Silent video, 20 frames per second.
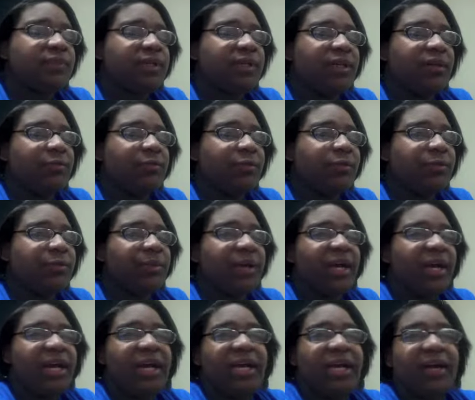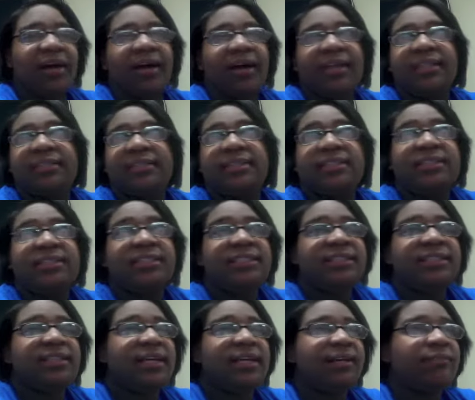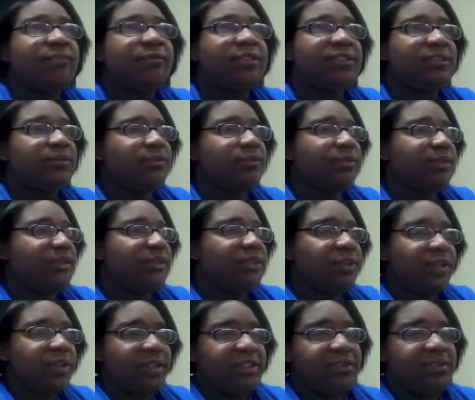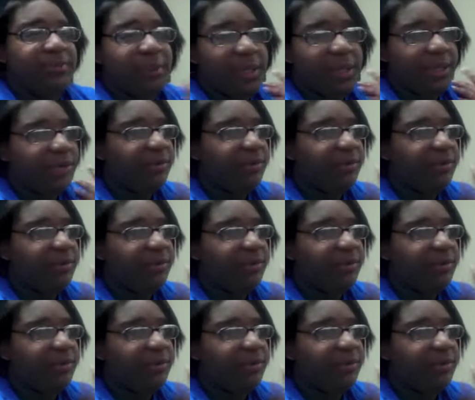a rumor had got had, was it started spreading